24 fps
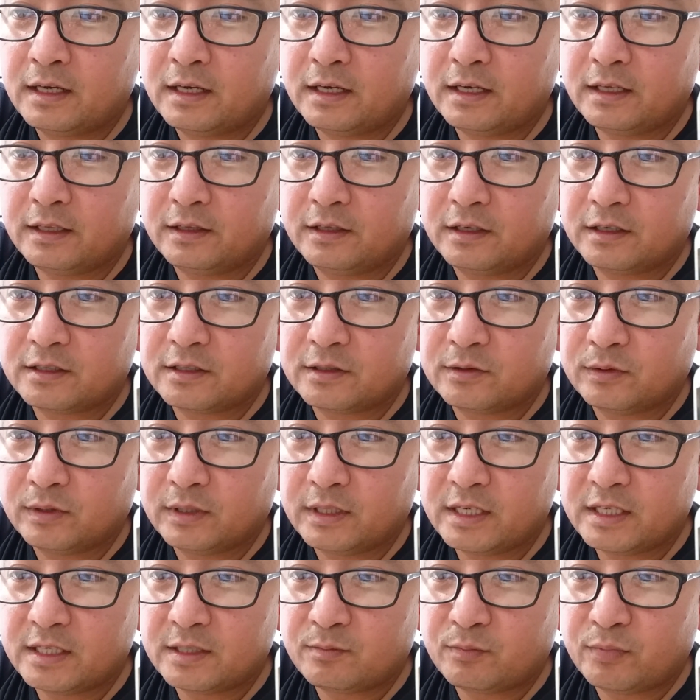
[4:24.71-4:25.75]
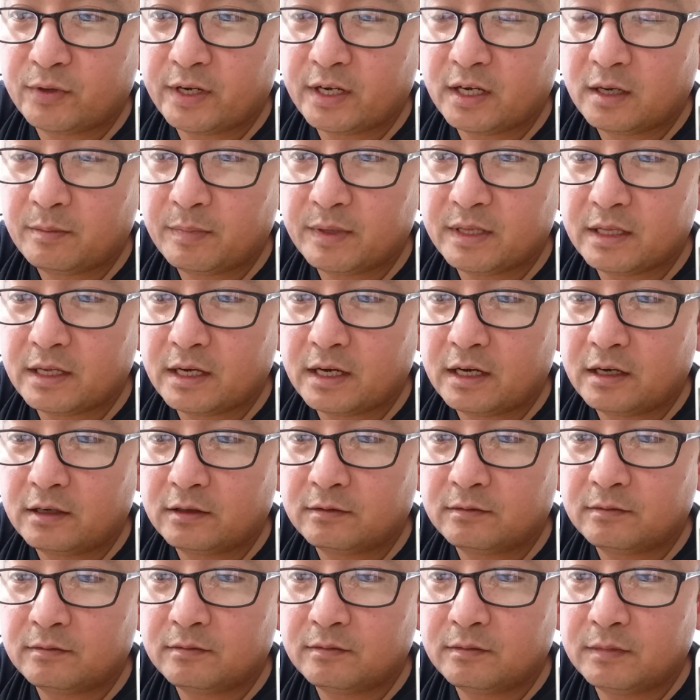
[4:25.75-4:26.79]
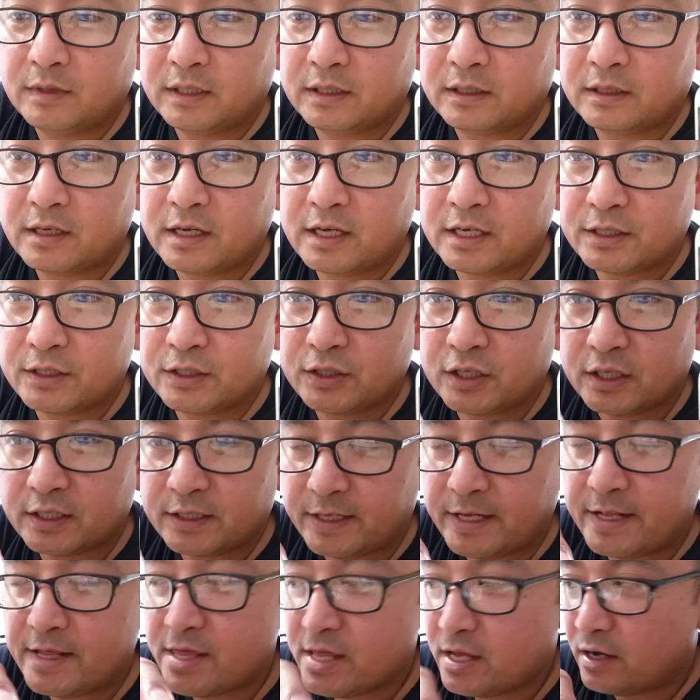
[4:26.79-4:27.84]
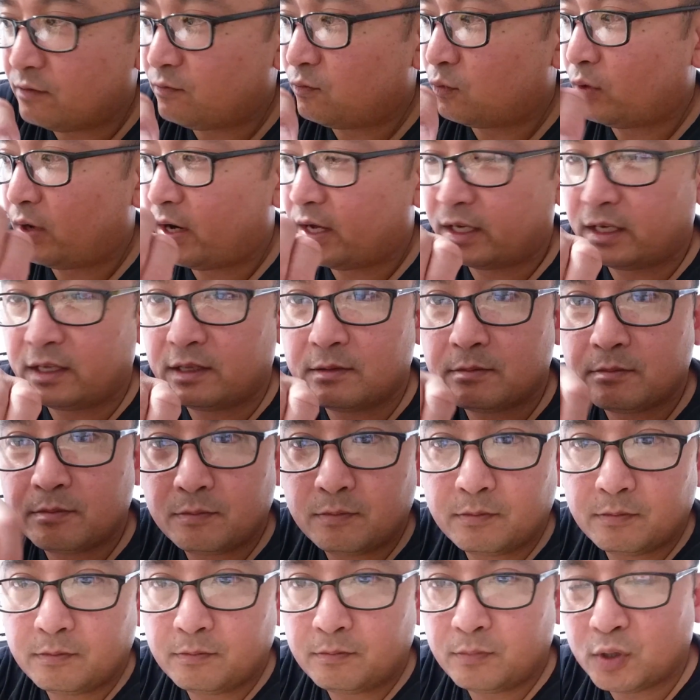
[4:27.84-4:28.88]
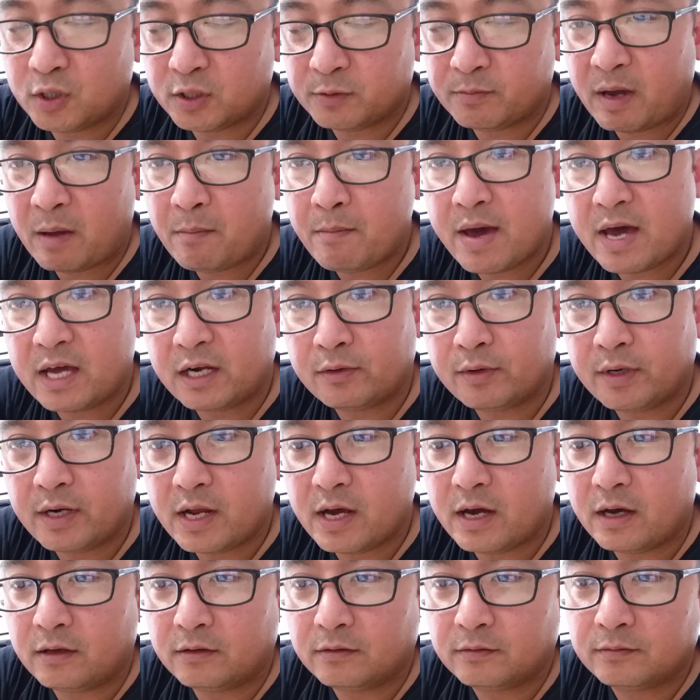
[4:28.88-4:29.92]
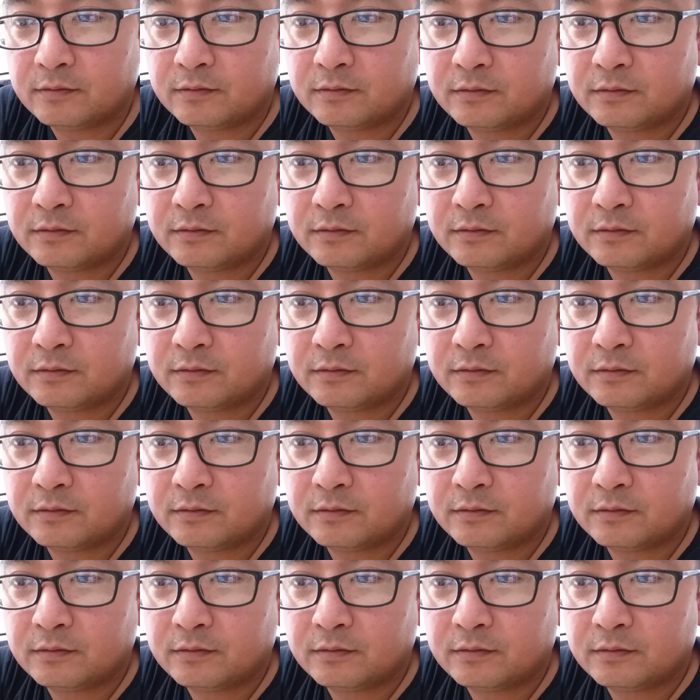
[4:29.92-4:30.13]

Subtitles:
it doesn't really spring up and down, but it's just enough where I can push my battery down.